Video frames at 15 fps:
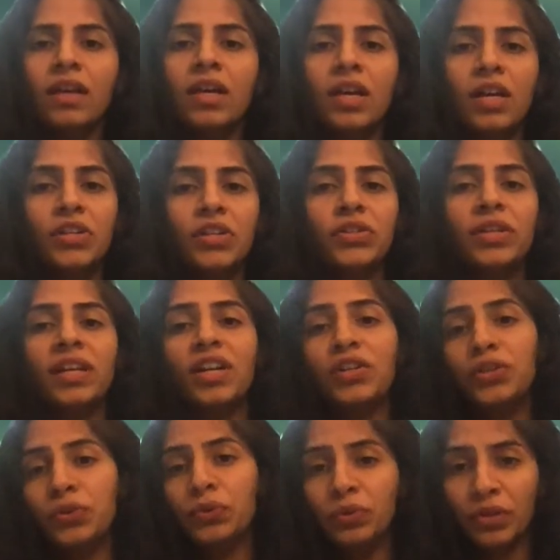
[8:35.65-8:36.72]
So there are two
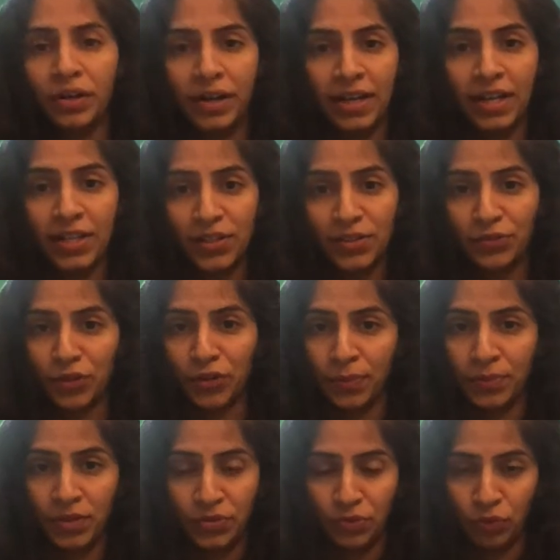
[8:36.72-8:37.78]
learnings from this
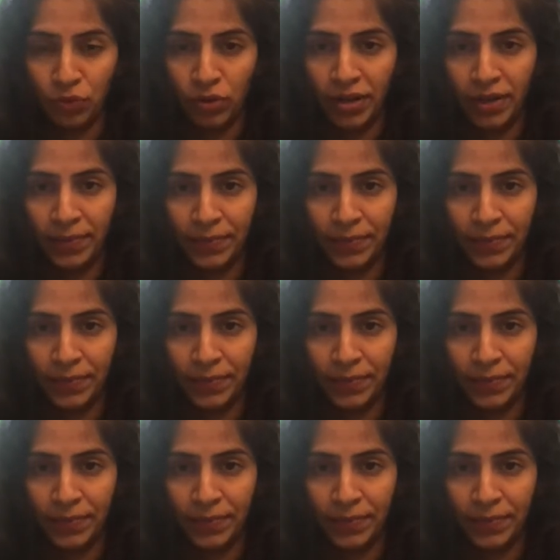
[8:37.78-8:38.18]
story.